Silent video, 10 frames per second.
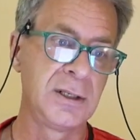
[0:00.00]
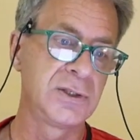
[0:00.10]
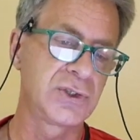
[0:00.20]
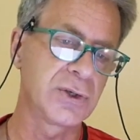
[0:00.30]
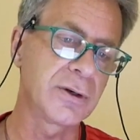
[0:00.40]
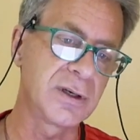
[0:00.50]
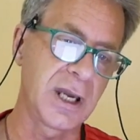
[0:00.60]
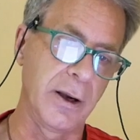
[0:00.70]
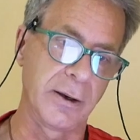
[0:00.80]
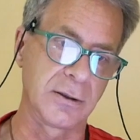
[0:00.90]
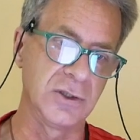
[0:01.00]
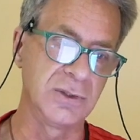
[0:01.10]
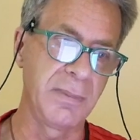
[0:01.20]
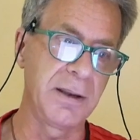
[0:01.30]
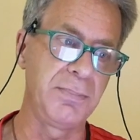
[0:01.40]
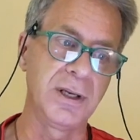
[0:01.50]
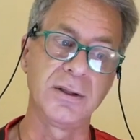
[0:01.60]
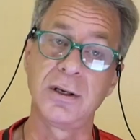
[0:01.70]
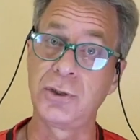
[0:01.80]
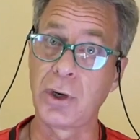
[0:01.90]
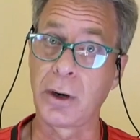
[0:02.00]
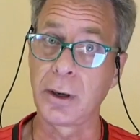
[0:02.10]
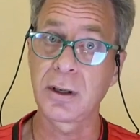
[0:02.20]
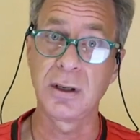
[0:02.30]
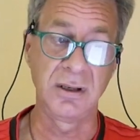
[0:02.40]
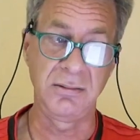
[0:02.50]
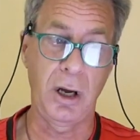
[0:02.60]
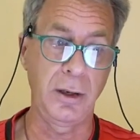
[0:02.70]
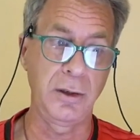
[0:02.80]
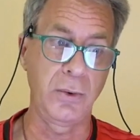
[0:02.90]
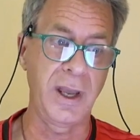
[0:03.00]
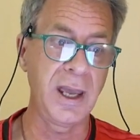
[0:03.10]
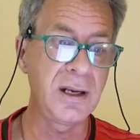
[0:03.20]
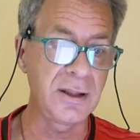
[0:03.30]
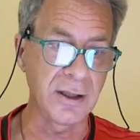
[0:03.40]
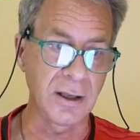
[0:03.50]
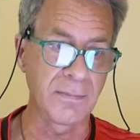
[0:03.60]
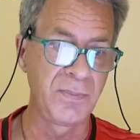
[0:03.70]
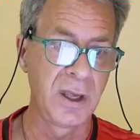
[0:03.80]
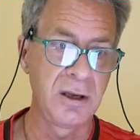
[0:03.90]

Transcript: Certain characters might be in the dark and not know anything,